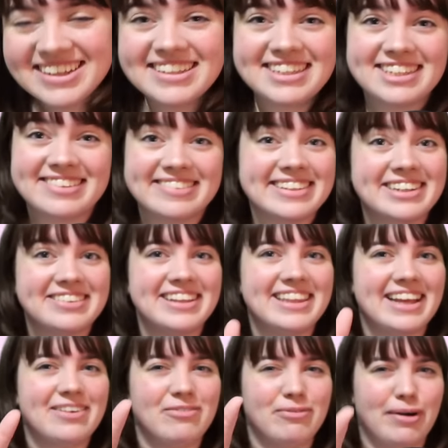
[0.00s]
She's literally
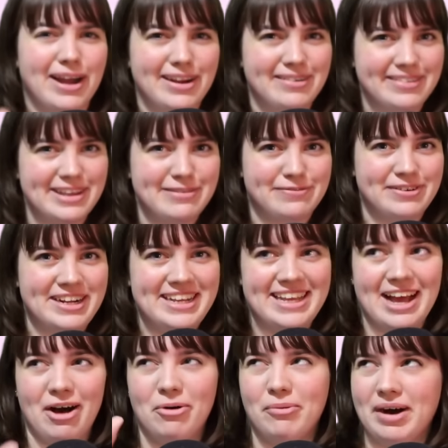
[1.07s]
like, why are they freaking
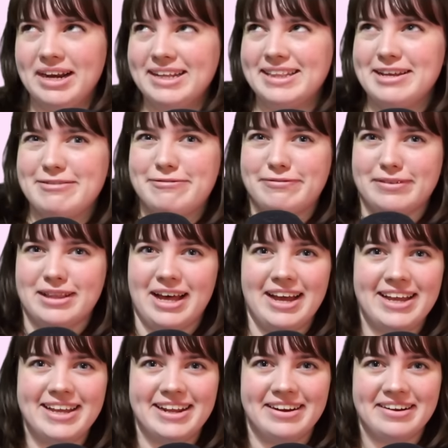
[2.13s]
out? Why did they
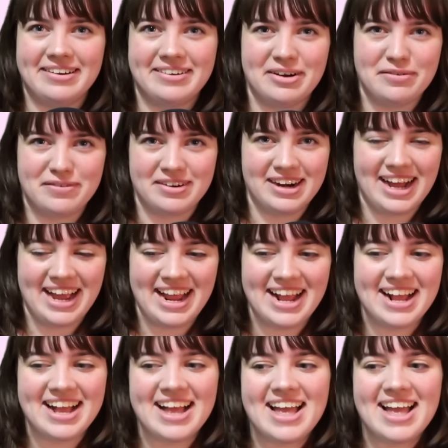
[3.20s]
fly here overnight?